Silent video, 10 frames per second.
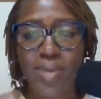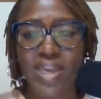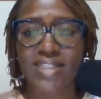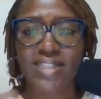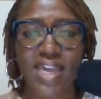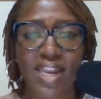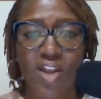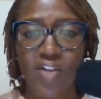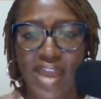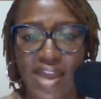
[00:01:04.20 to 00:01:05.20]
being said and
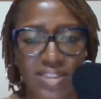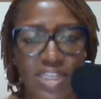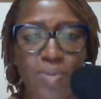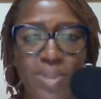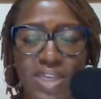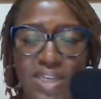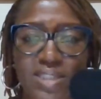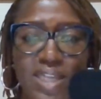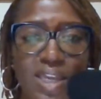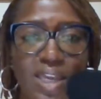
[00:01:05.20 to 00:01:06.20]
all the housekeeping things
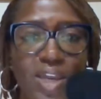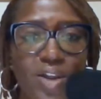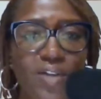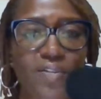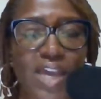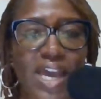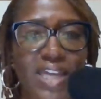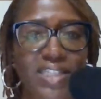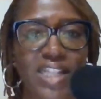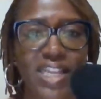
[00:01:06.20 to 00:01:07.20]
taken care of,
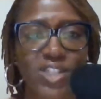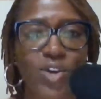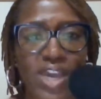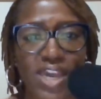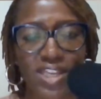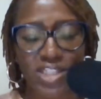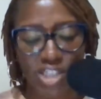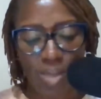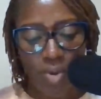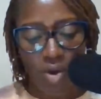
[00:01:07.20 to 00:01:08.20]
guys, let's go ahead and
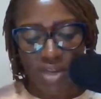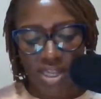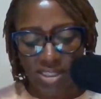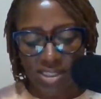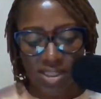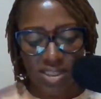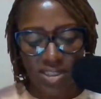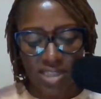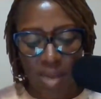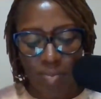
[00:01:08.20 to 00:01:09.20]
jump on into
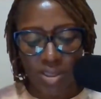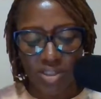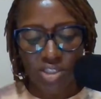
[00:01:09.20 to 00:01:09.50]
this topic.